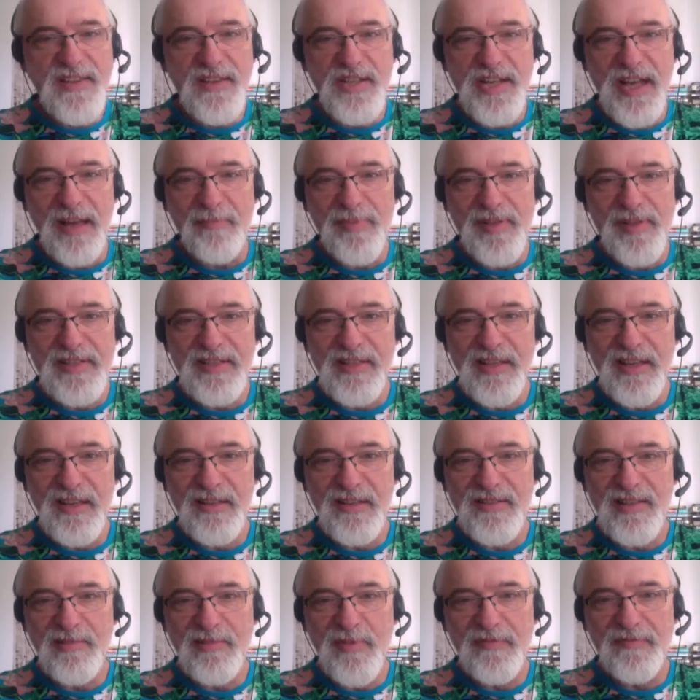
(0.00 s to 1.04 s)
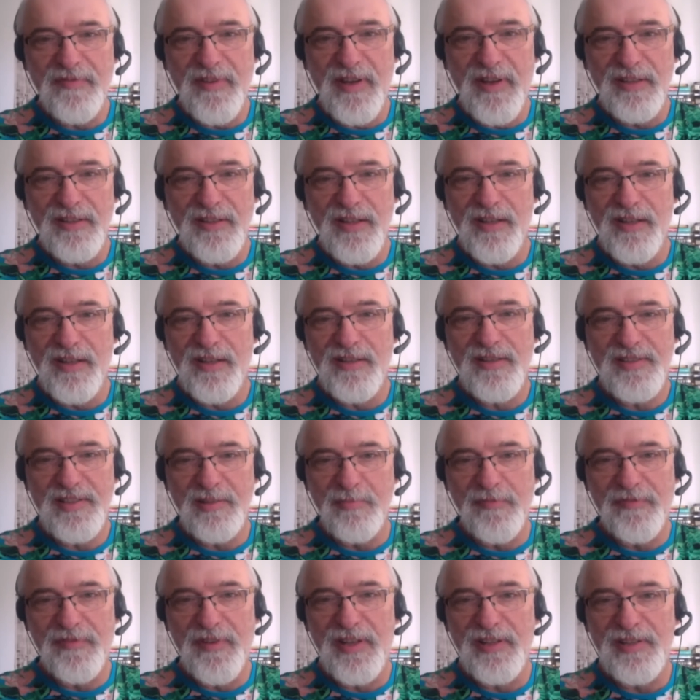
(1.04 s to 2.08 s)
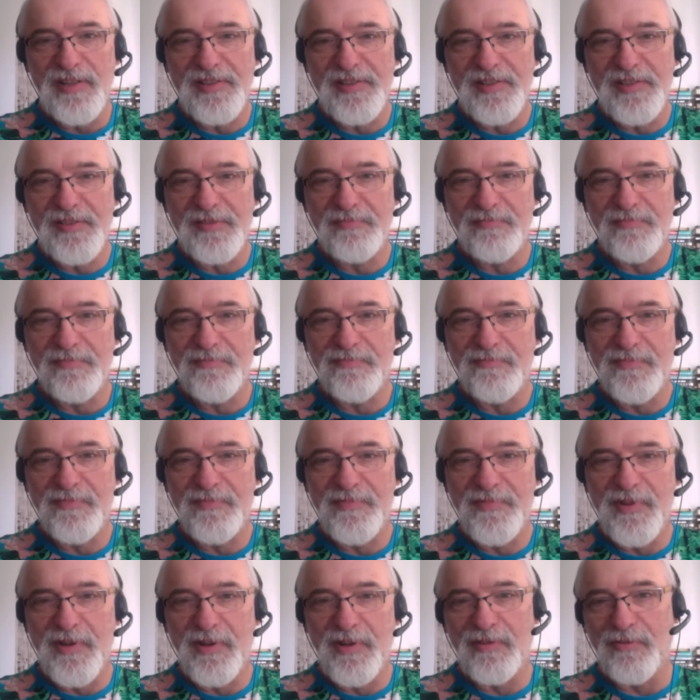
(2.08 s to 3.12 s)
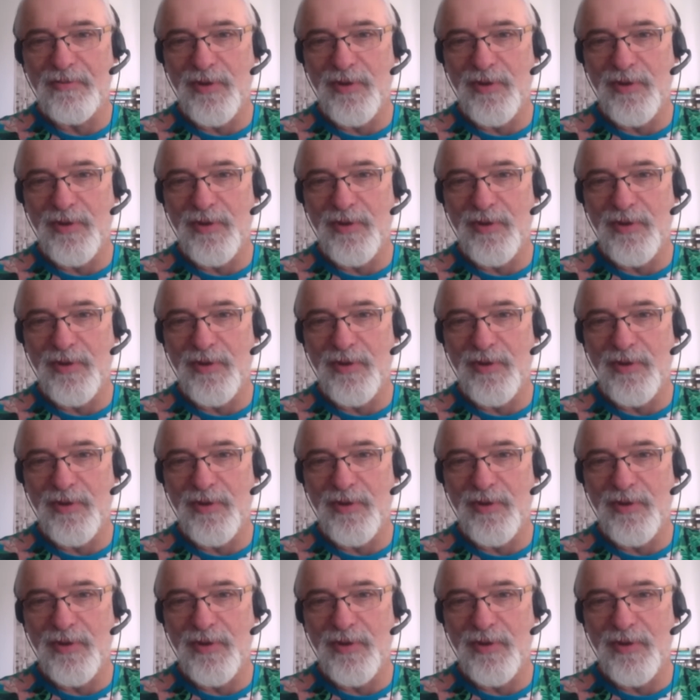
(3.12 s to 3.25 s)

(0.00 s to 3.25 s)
Champions League the semifinals? Or